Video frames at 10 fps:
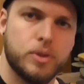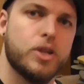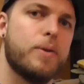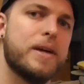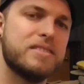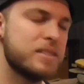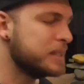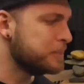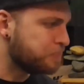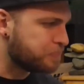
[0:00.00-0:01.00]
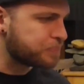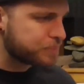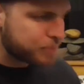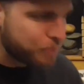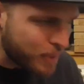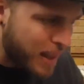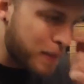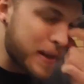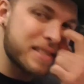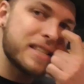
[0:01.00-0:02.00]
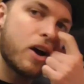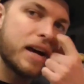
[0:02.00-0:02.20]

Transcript: You know, that's the